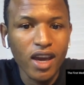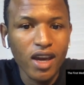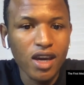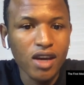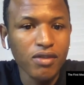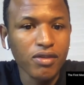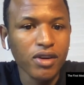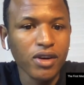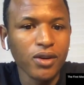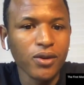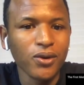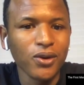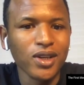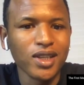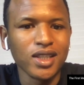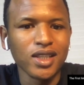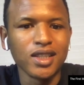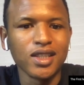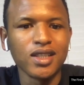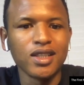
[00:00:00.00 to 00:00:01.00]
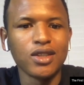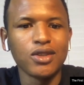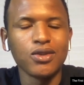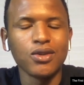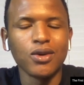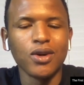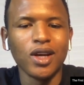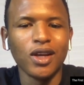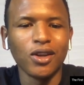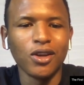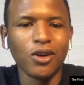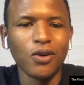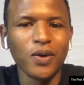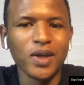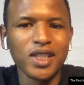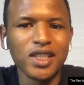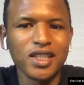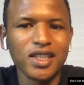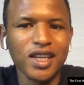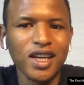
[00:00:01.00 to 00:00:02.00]
ever recorded so i don't know
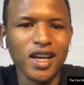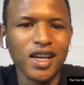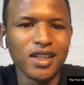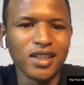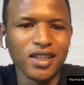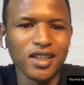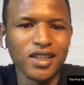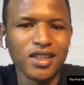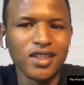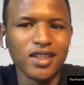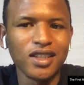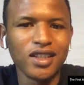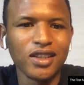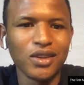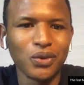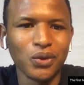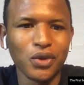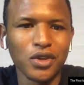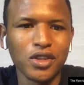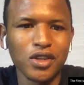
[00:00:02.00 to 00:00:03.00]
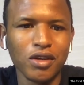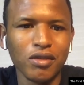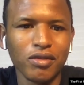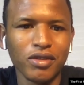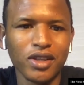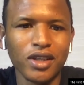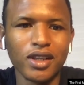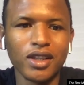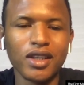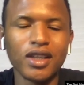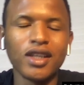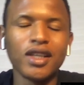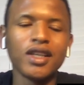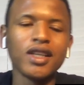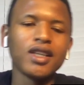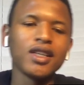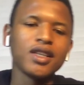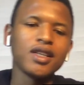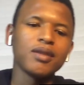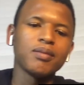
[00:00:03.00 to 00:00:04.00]
what this guy did to deserve that
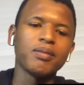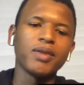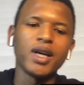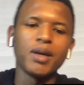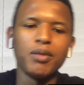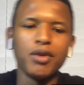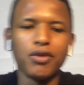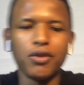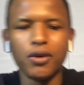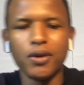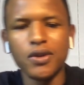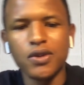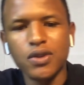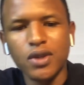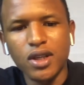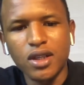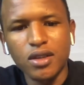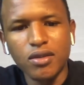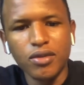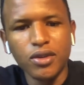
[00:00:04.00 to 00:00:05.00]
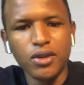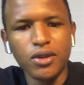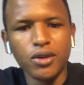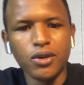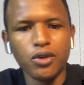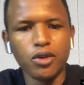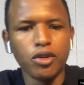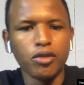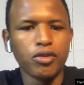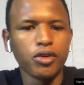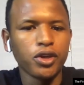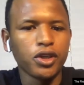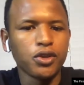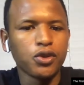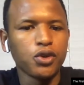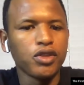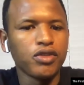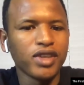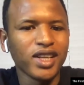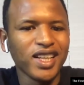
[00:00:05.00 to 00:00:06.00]
but before we start the video do not forget
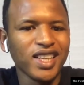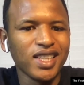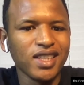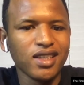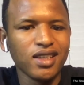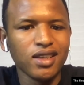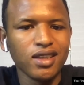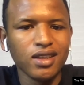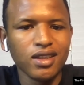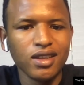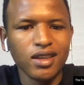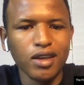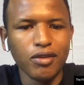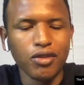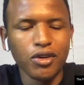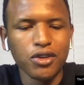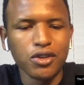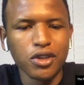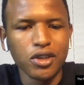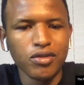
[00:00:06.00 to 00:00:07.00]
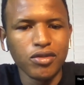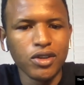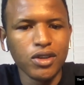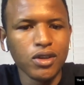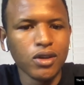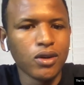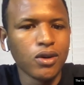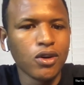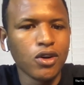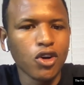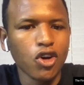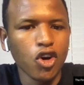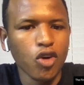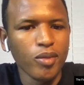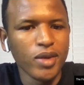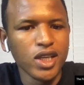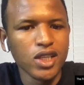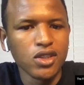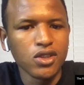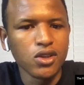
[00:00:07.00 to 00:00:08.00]
to leave a like if you enjoyed the video
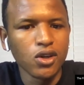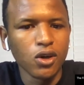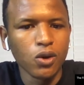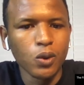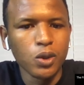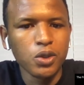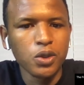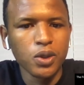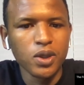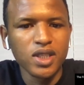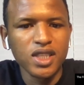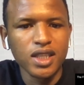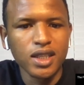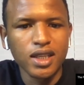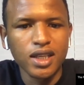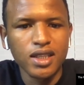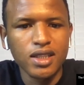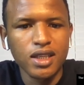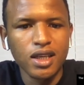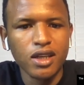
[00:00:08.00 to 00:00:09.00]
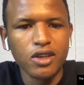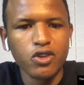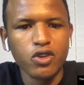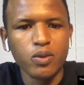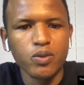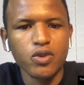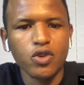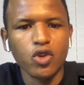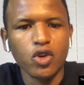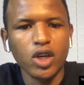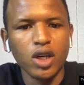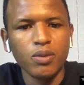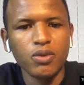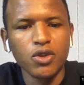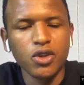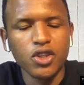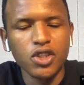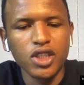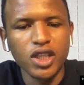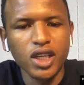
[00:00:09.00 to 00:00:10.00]
comment on what you want to see next and subscribe to
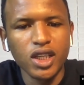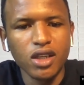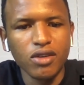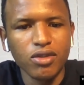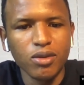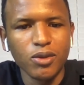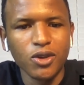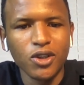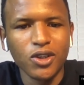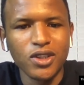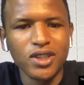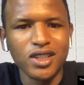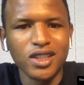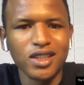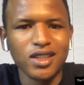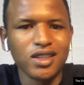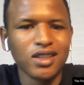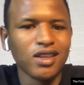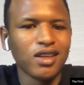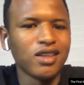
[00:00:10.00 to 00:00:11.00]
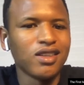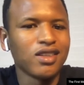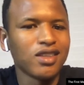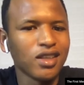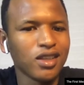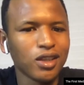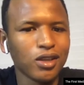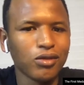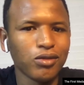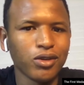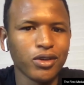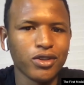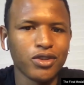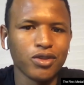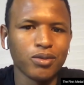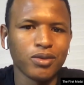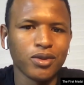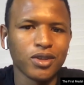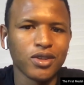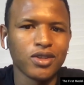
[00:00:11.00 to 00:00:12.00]
the channel for more content and thank you for the
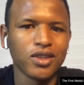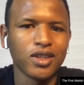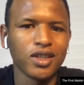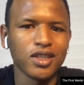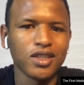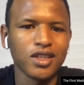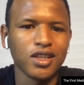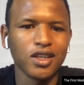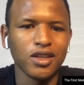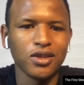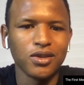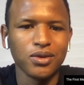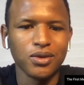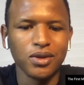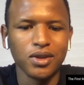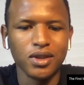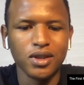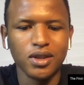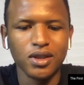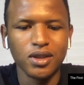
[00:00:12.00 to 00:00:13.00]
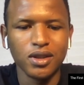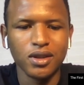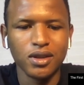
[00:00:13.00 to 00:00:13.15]
support let's get into it